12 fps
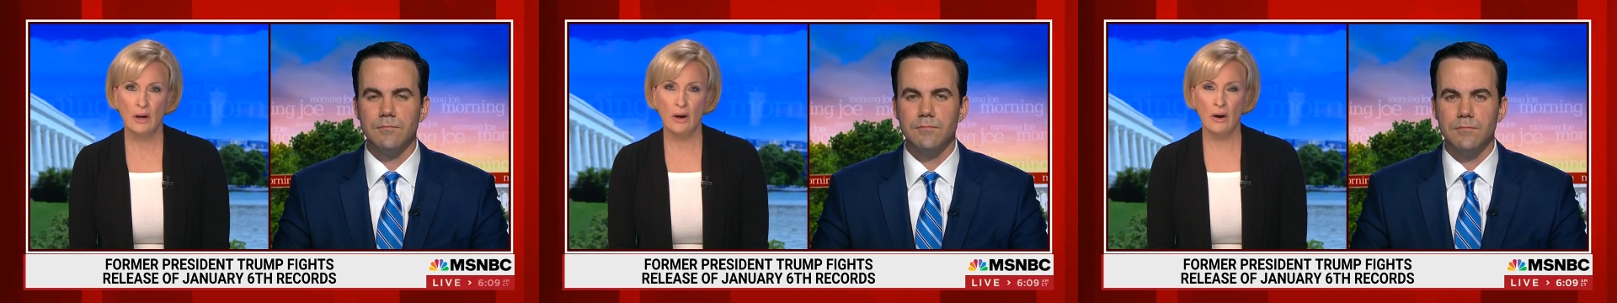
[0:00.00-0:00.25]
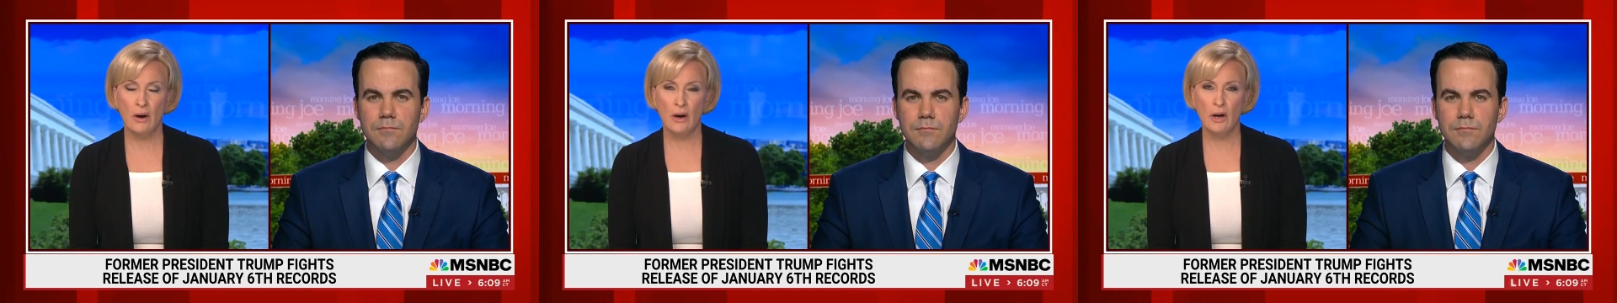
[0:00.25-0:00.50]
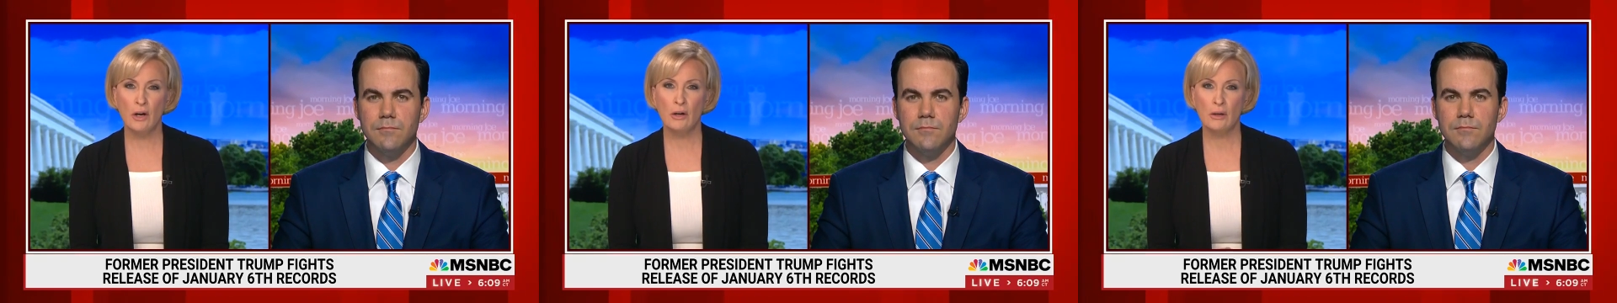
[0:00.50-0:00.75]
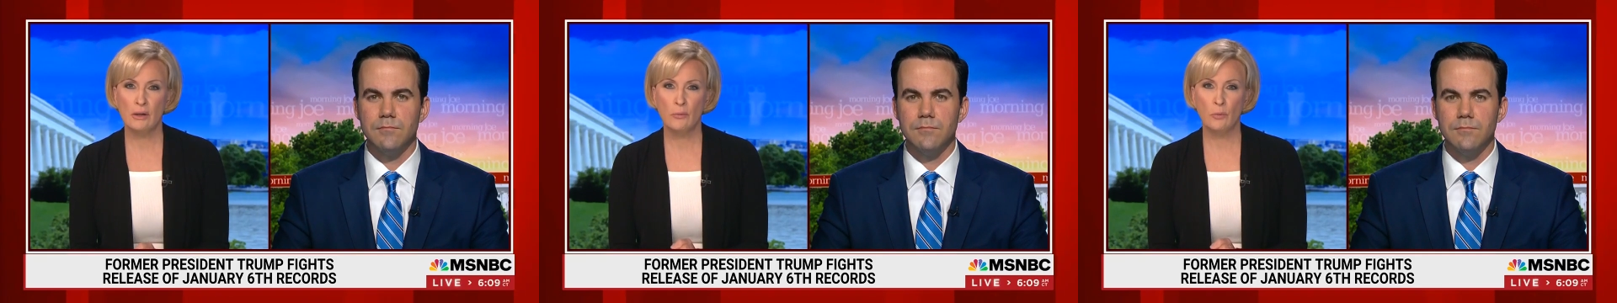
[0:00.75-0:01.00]
Speaker 1: Are
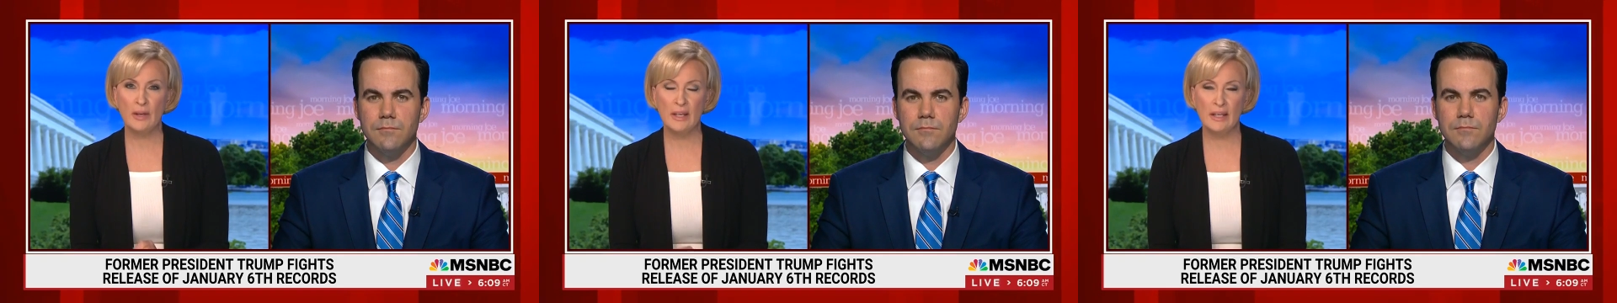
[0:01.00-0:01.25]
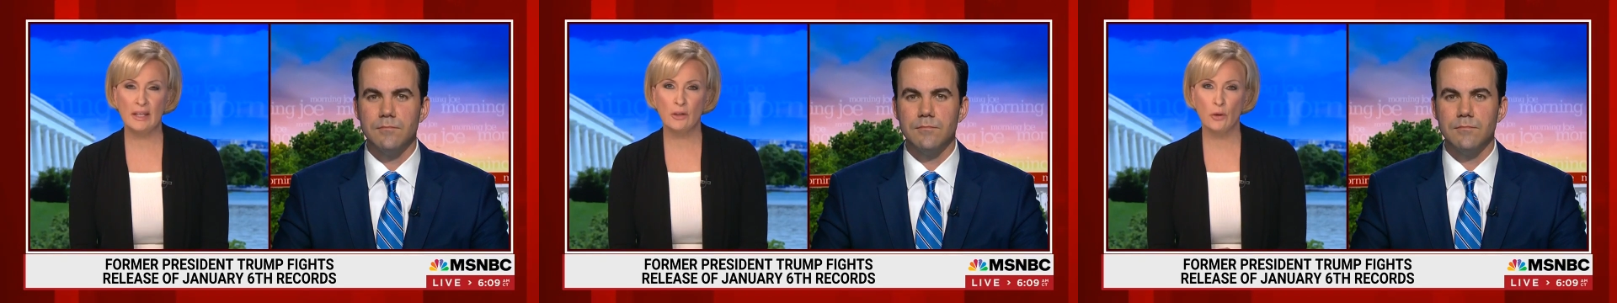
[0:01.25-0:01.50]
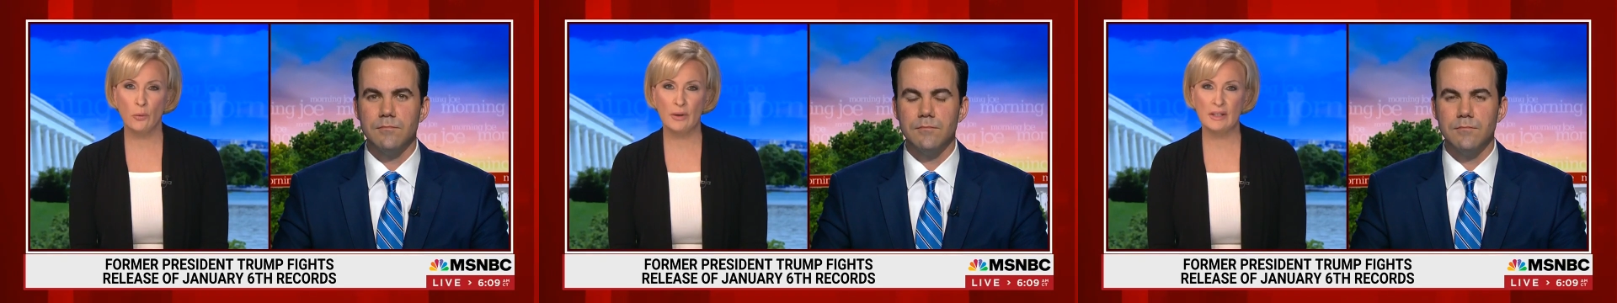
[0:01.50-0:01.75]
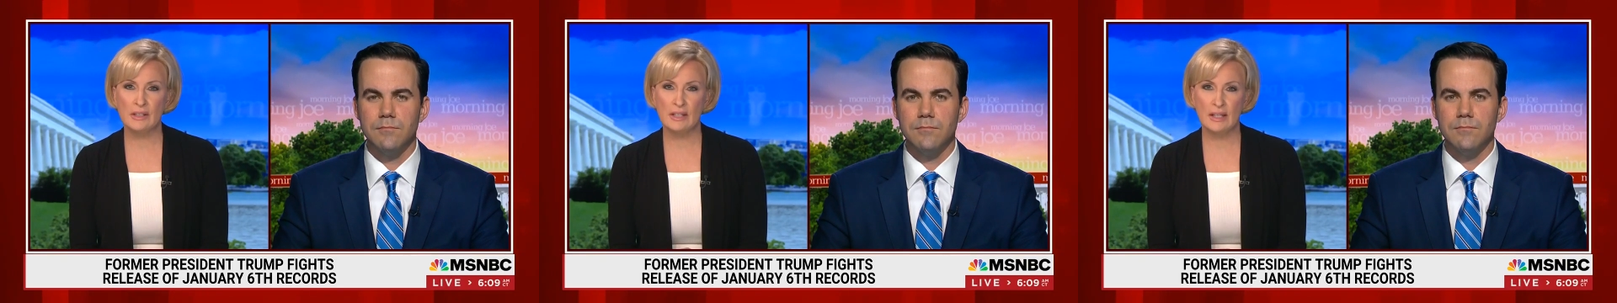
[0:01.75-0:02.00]
we
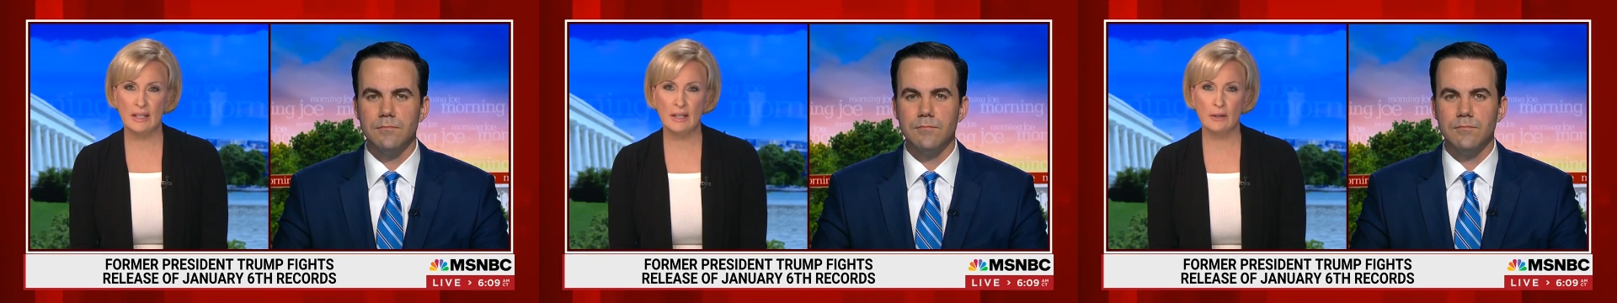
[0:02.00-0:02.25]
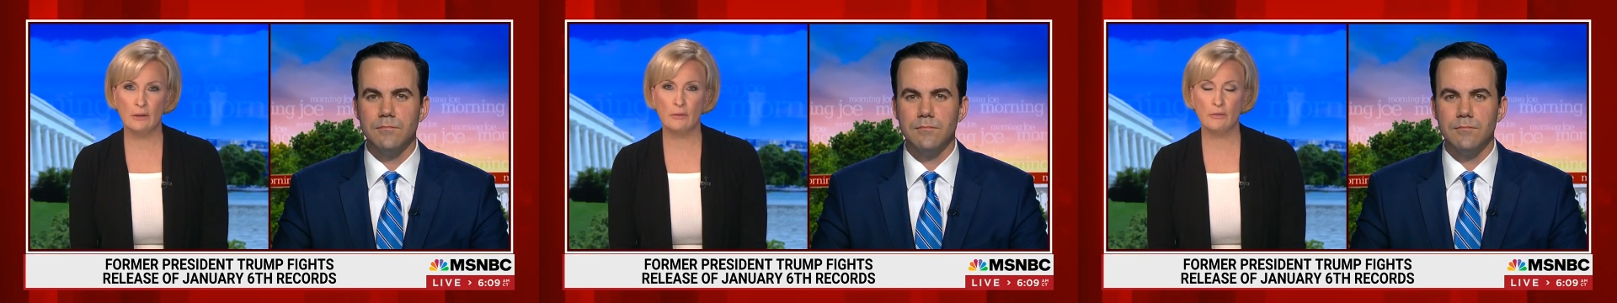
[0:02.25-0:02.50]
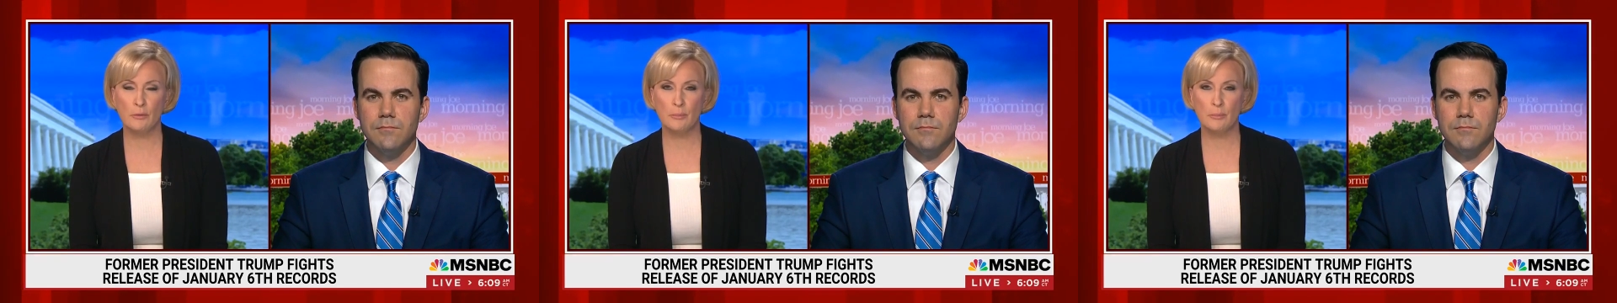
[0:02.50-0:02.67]
going to hear from